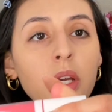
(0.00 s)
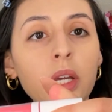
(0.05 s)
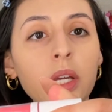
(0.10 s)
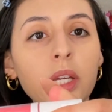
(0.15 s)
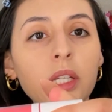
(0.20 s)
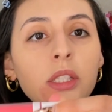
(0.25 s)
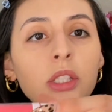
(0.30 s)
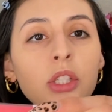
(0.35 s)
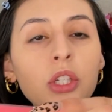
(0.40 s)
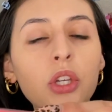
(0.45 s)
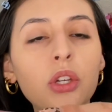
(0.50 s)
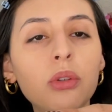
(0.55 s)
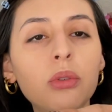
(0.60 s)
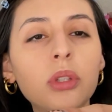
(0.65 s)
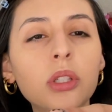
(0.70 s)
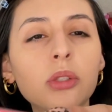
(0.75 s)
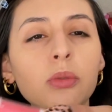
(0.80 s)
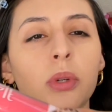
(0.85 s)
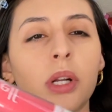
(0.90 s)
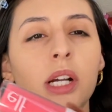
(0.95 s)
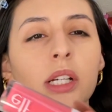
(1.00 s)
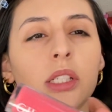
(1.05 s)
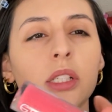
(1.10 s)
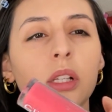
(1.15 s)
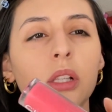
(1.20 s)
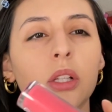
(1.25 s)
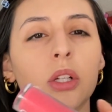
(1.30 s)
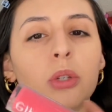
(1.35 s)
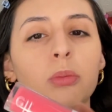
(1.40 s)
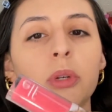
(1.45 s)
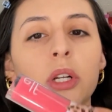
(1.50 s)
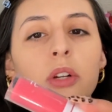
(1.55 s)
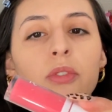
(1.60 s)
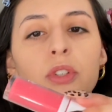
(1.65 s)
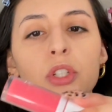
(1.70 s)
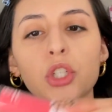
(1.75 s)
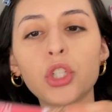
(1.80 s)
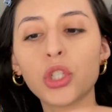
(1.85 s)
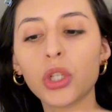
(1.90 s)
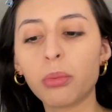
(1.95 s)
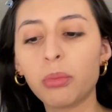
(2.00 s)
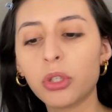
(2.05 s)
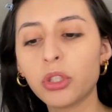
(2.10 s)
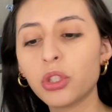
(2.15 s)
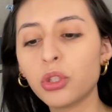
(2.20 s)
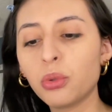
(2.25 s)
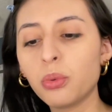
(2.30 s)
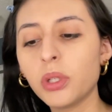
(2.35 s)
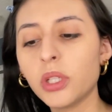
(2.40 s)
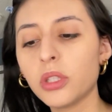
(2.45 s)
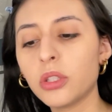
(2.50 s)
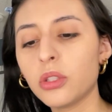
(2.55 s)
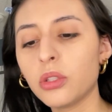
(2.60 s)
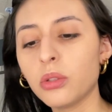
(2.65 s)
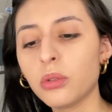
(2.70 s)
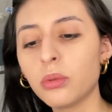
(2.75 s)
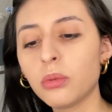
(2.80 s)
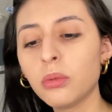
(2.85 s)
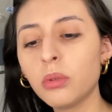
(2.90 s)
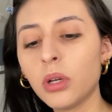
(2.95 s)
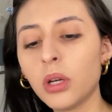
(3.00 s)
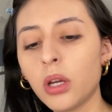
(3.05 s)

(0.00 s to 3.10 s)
It's cute. This one has a little bit of a shimmer to it too.